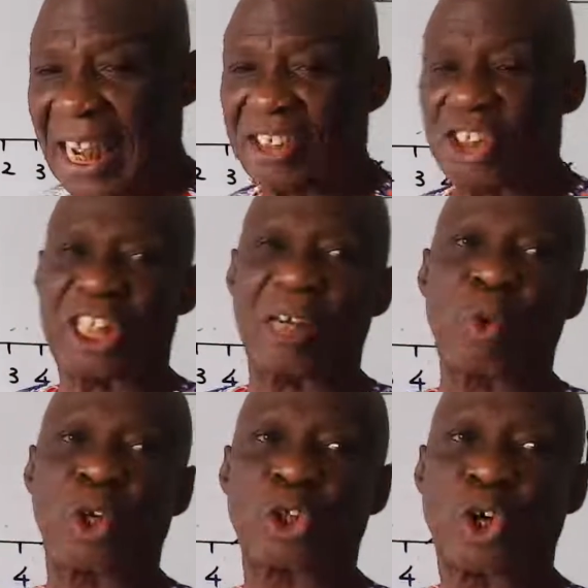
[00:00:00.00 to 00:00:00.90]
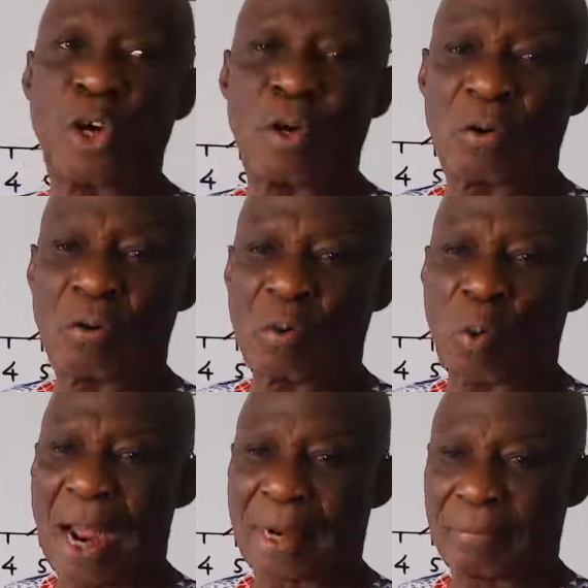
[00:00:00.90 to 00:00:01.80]
x is equal to
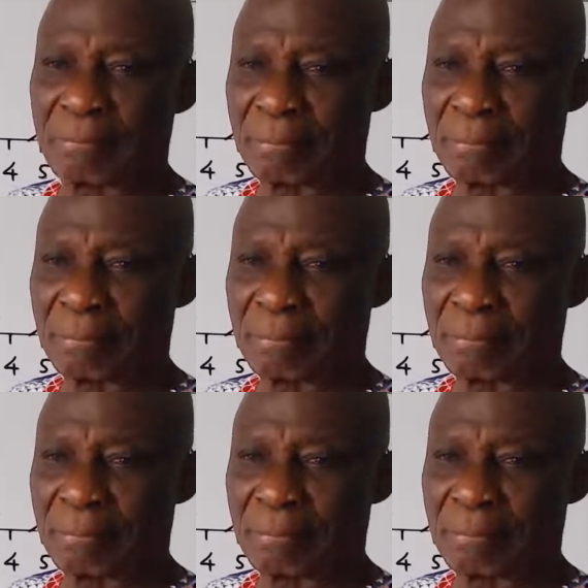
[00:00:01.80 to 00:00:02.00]
1.